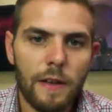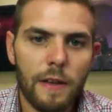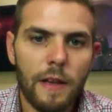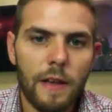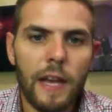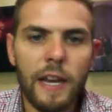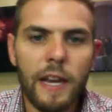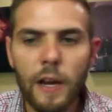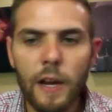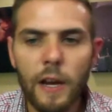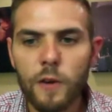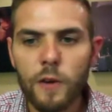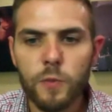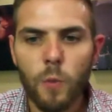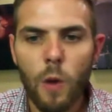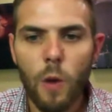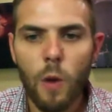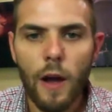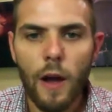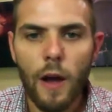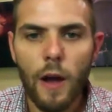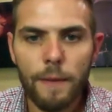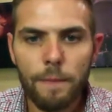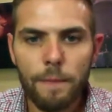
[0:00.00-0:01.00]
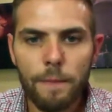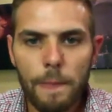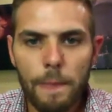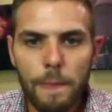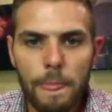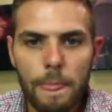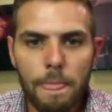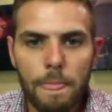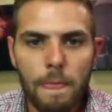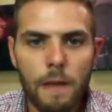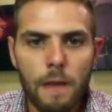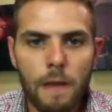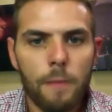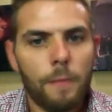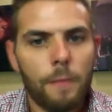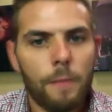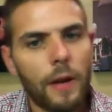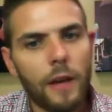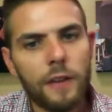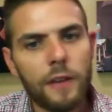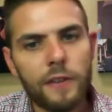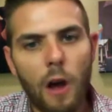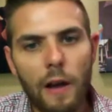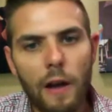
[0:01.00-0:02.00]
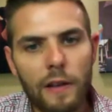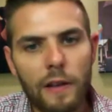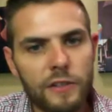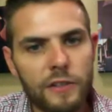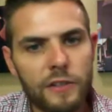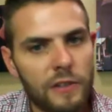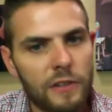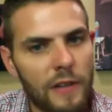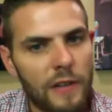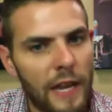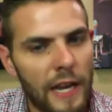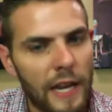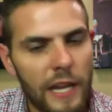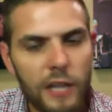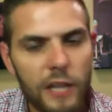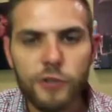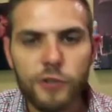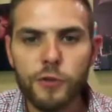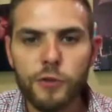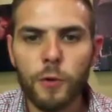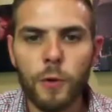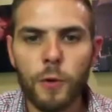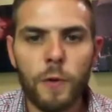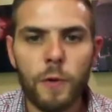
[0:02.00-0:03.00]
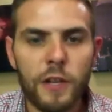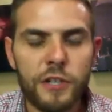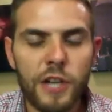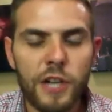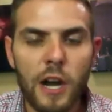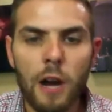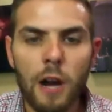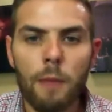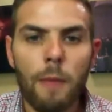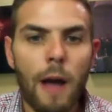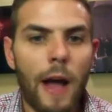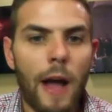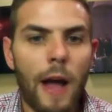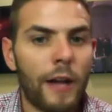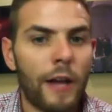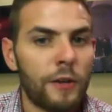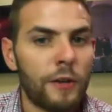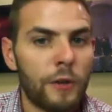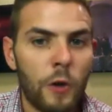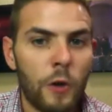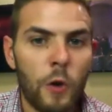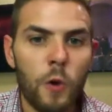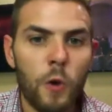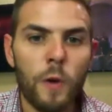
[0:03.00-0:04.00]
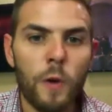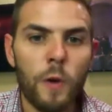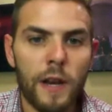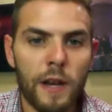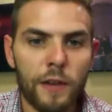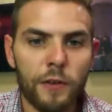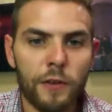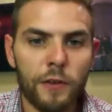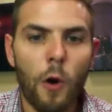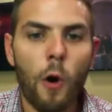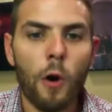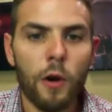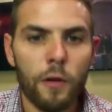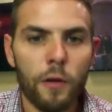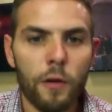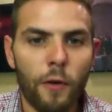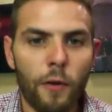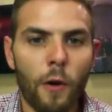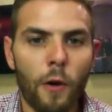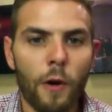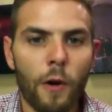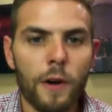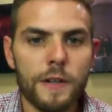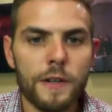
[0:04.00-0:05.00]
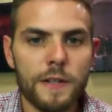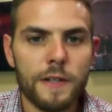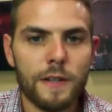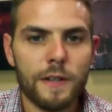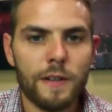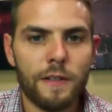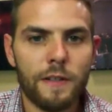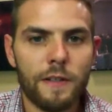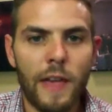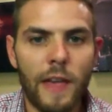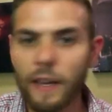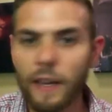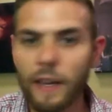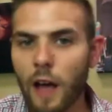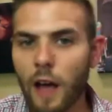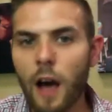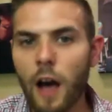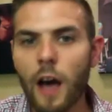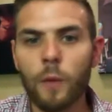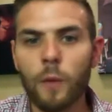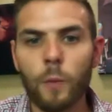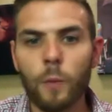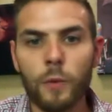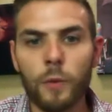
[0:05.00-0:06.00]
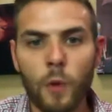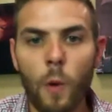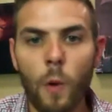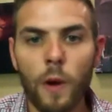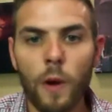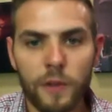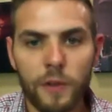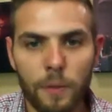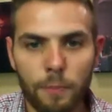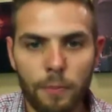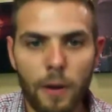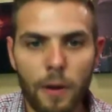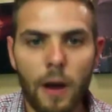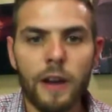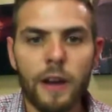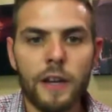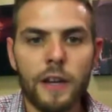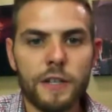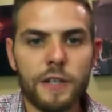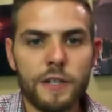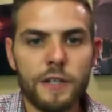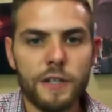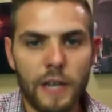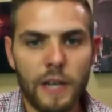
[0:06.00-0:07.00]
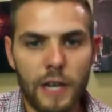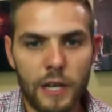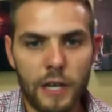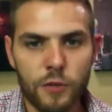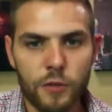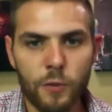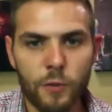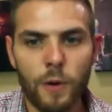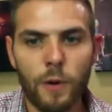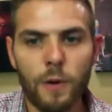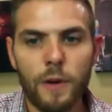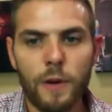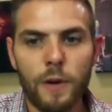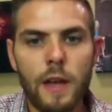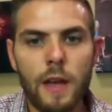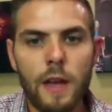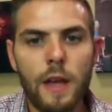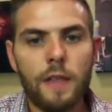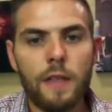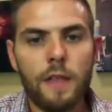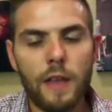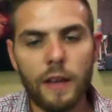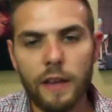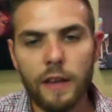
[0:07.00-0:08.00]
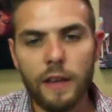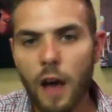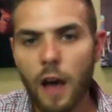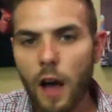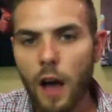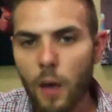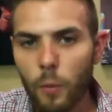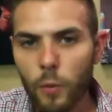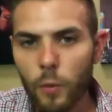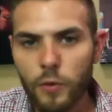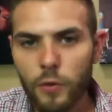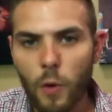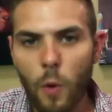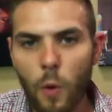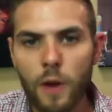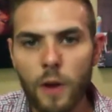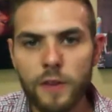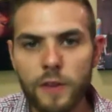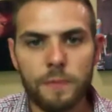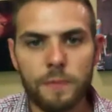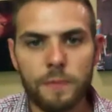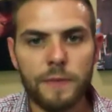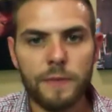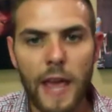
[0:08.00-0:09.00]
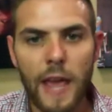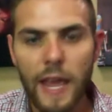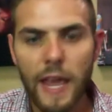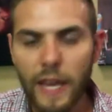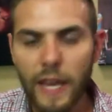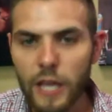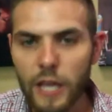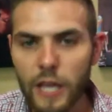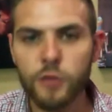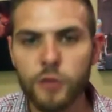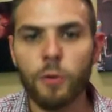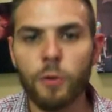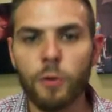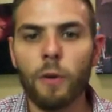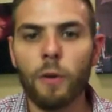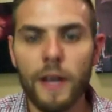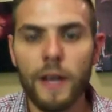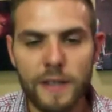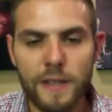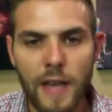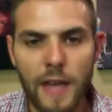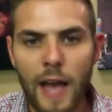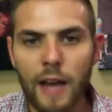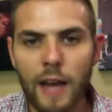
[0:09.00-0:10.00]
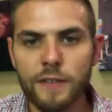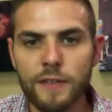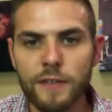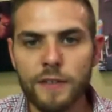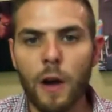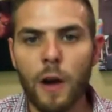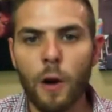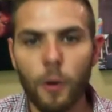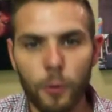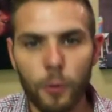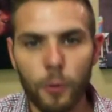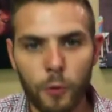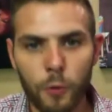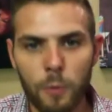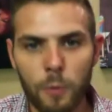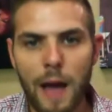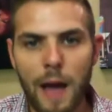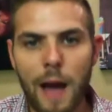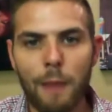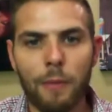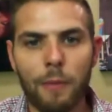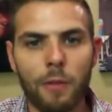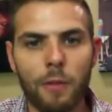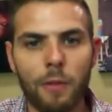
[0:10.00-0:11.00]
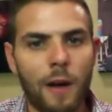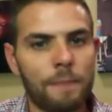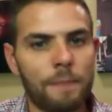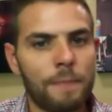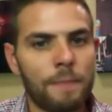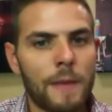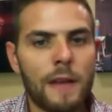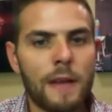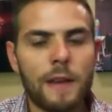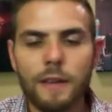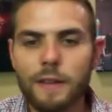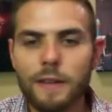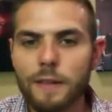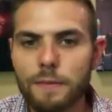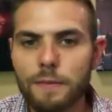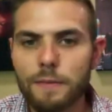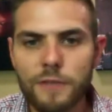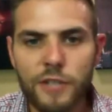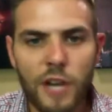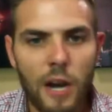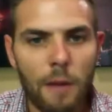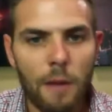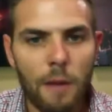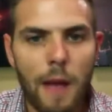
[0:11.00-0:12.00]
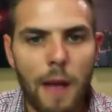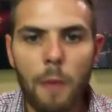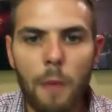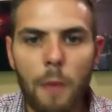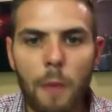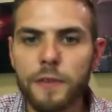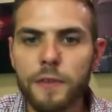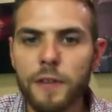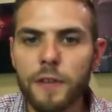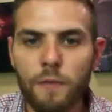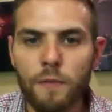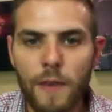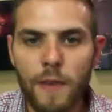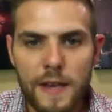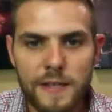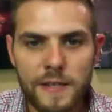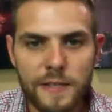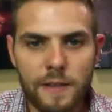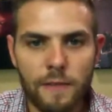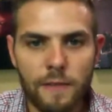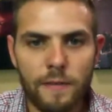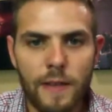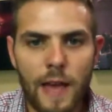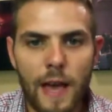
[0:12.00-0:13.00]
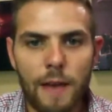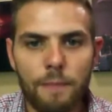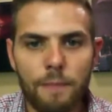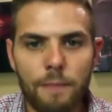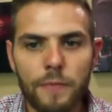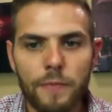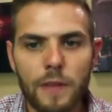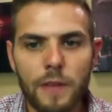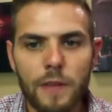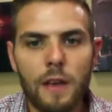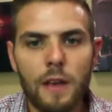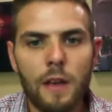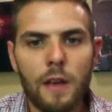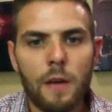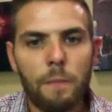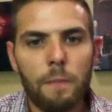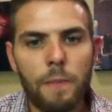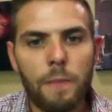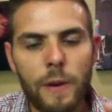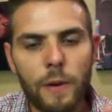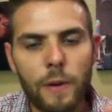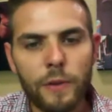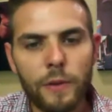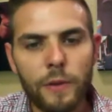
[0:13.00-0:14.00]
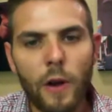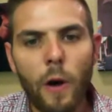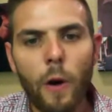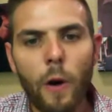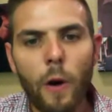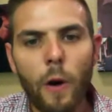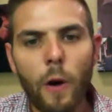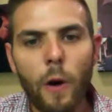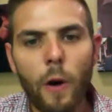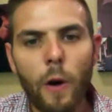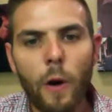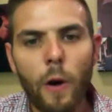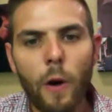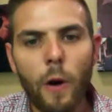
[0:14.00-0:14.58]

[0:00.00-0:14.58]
And here's why. Because it is true that Jeremiah knew in his heart of hearts that God was going to punish Israel, that God was going to take Israel into exile through Babylon. Jeremiah was convinced of that. But he was also